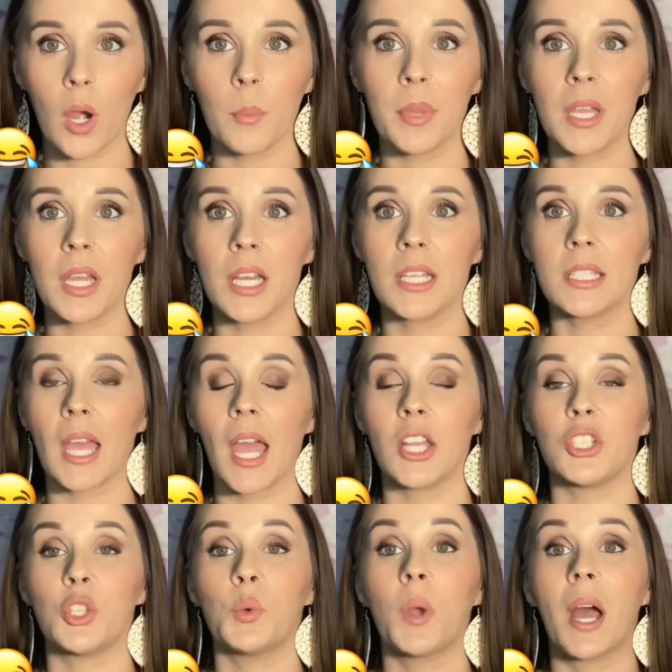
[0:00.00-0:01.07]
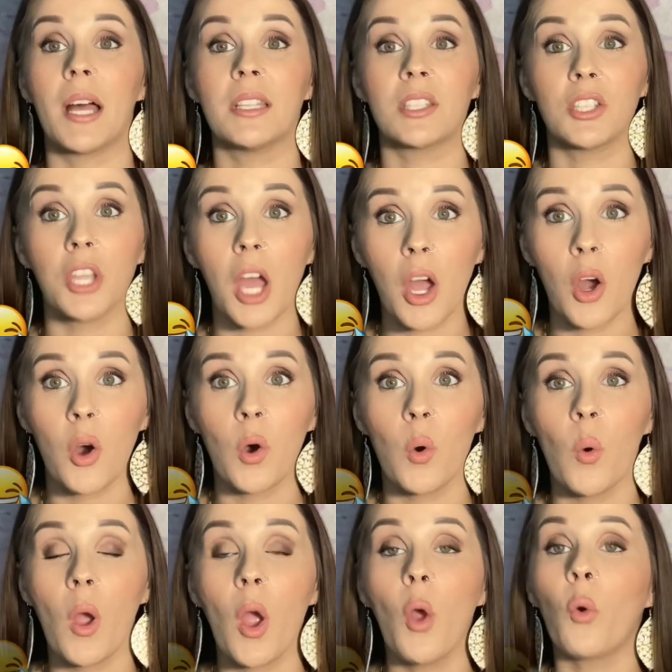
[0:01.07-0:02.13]
because as you guys
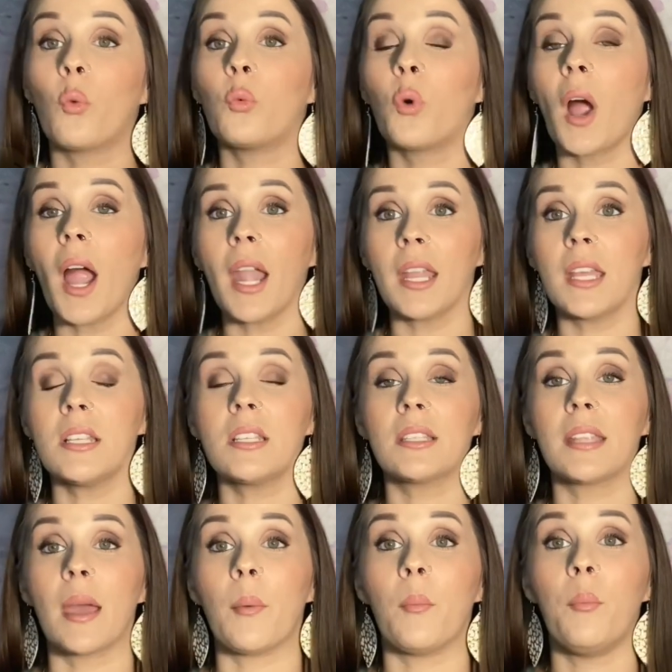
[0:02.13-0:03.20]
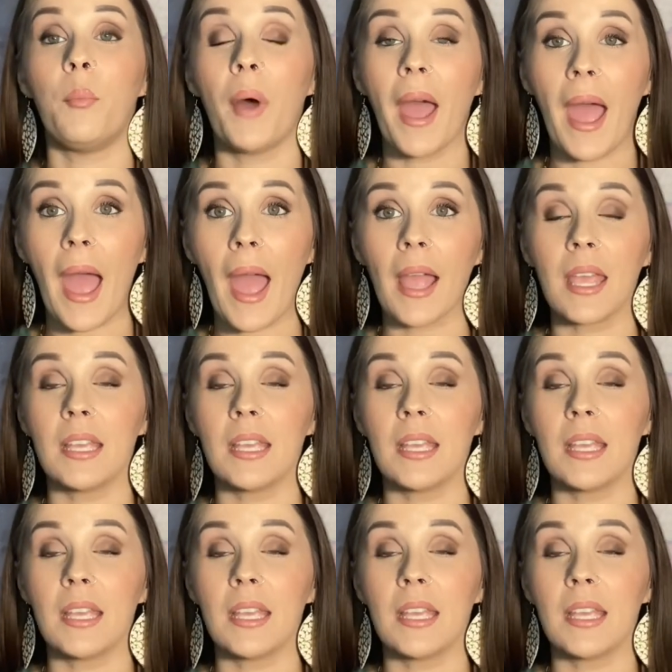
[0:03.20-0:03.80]
know, Ronnie stepped back.